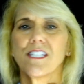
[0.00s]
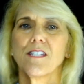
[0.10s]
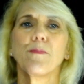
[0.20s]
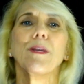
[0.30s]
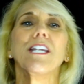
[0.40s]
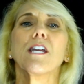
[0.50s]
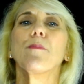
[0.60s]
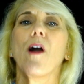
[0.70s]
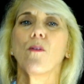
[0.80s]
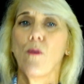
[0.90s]
depending
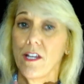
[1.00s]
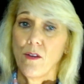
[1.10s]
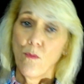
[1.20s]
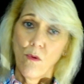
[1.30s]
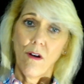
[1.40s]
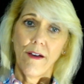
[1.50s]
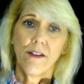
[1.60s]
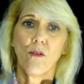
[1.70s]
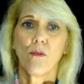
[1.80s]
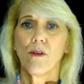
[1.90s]
upon what you want
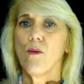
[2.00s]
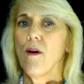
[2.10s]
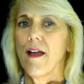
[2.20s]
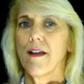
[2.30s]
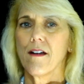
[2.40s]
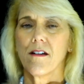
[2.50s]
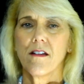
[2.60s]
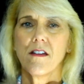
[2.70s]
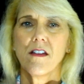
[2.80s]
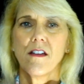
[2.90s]
or require,
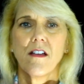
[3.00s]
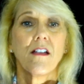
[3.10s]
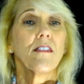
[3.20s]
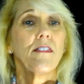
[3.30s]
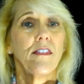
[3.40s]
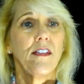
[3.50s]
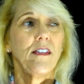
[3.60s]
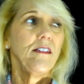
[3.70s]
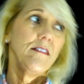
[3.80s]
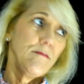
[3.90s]

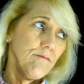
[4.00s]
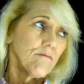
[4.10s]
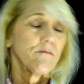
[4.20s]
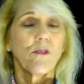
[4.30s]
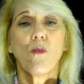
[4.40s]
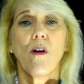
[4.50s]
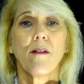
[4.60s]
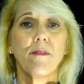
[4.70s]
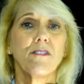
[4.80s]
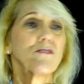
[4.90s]
the
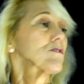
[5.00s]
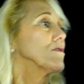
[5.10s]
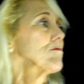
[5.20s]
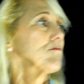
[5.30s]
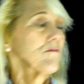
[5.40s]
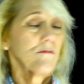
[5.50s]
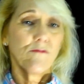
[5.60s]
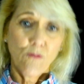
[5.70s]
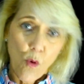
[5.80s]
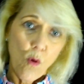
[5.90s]
requirements
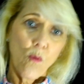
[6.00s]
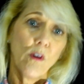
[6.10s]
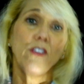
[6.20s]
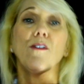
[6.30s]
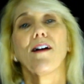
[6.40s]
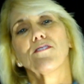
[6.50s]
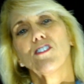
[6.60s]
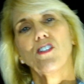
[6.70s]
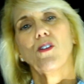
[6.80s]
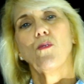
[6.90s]
for what you have to
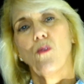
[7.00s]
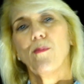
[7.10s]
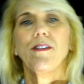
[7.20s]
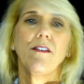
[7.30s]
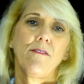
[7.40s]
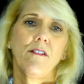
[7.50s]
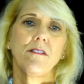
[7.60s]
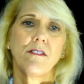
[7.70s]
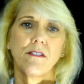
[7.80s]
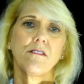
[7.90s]
do will be
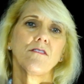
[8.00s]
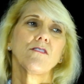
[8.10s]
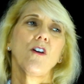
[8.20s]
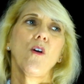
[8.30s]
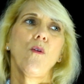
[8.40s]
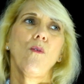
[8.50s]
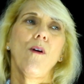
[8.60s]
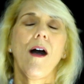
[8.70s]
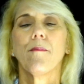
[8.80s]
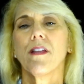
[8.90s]
different. So
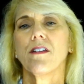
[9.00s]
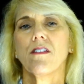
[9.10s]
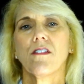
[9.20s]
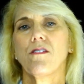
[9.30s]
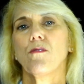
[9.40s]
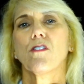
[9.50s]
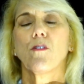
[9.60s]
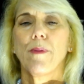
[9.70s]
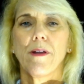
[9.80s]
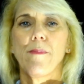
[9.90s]
I'm going to tell you a little
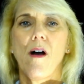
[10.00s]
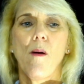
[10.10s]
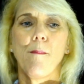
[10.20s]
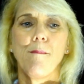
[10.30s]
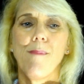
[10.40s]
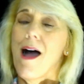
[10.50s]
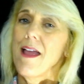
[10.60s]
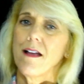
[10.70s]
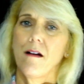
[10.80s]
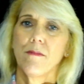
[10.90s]
bit about my
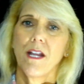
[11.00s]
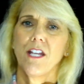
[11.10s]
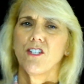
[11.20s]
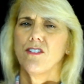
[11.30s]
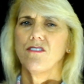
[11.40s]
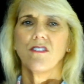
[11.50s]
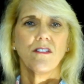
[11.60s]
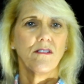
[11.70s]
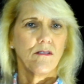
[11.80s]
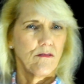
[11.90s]
accommodations and
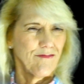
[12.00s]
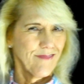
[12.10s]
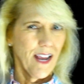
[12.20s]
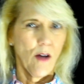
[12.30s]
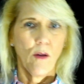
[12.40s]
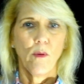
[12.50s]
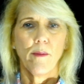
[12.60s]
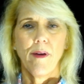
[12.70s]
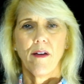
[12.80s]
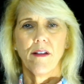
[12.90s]
how I went
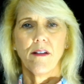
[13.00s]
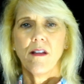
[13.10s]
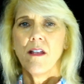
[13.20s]
about it,